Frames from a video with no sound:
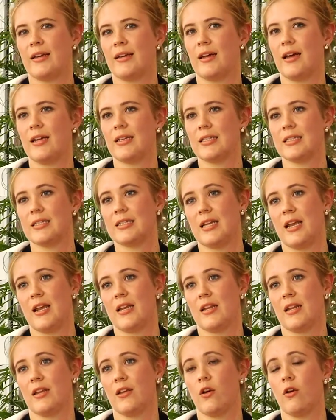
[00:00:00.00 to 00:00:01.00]

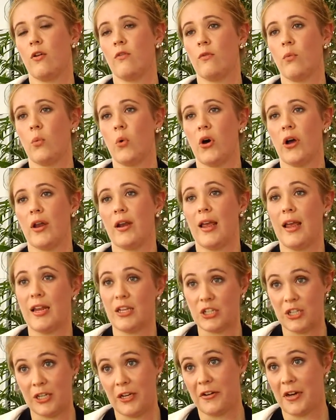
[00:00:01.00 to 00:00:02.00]
understanding of what
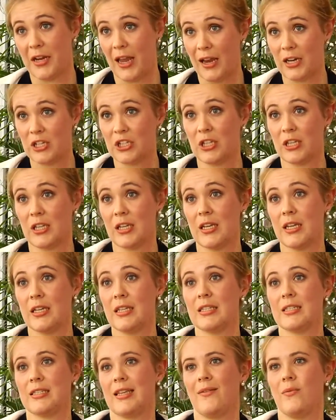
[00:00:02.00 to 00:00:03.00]
engineering actually
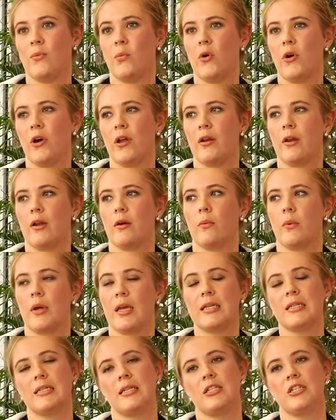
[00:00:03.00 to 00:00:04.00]
is and what
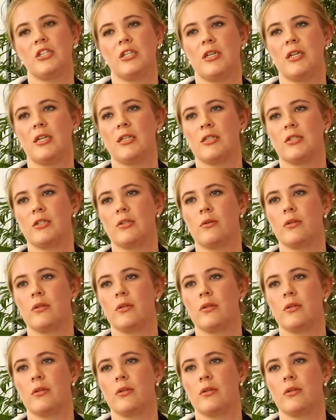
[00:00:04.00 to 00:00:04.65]
we as engineers do